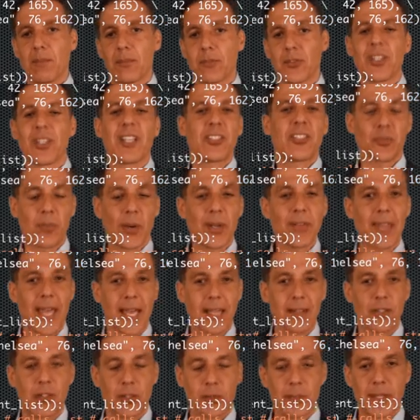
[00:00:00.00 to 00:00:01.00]
So let's write
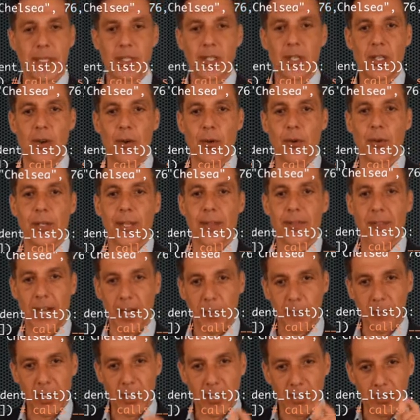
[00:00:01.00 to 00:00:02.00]
that little bit of code, and then
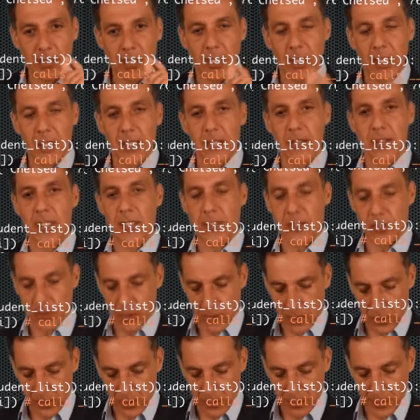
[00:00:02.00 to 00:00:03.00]
I'm going to teach you
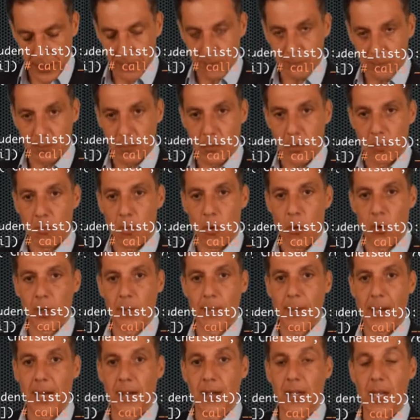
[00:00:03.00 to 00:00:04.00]
a little bit more
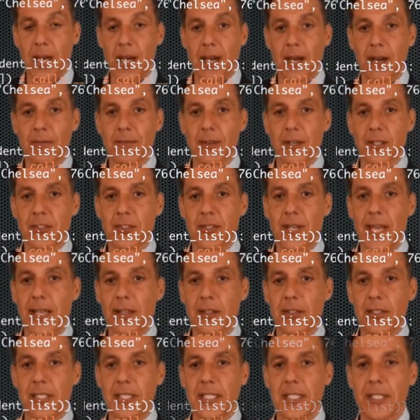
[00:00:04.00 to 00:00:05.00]
about uh,
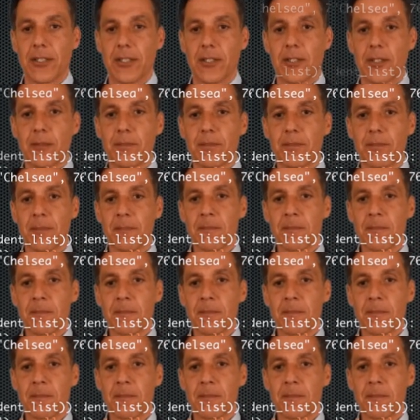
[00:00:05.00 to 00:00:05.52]
functionality here.